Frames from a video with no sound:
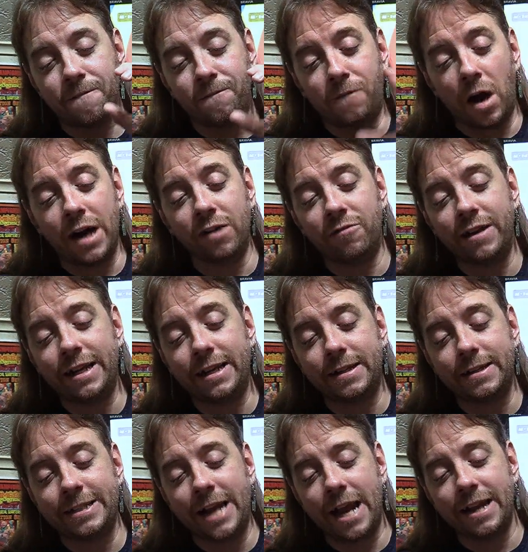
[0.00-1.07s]
Finally
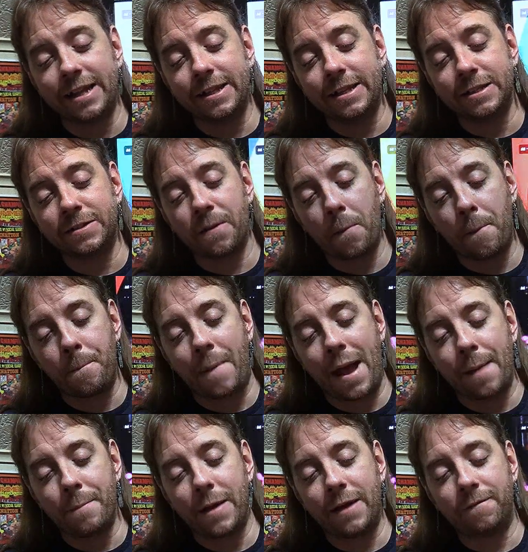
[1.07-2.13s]
getting this
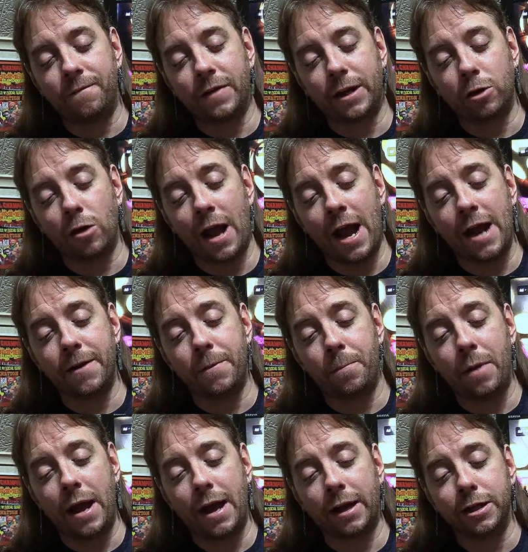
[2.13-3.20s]
Batman figure out of the
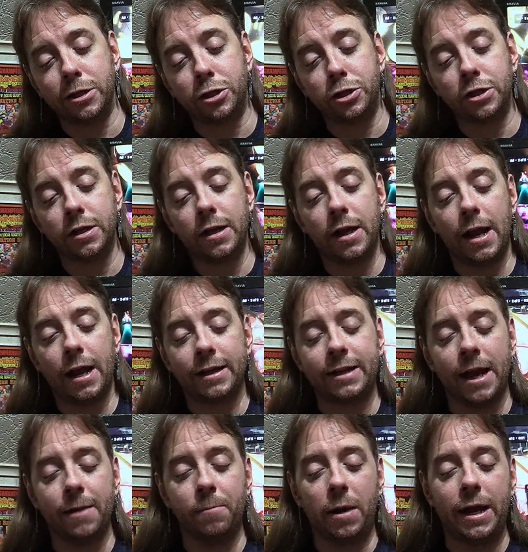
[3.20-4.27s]
package,
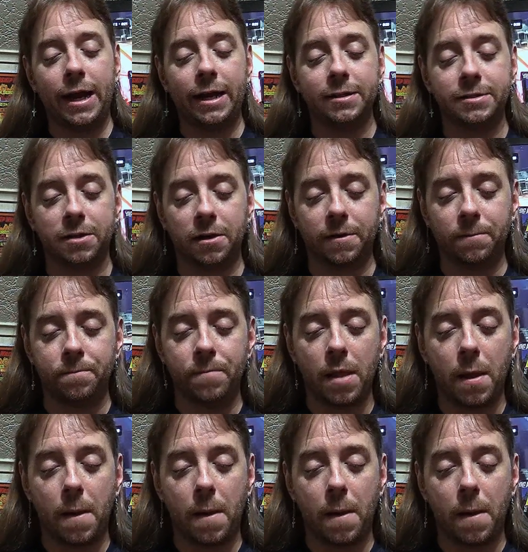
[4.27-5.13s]
getting my hands on him,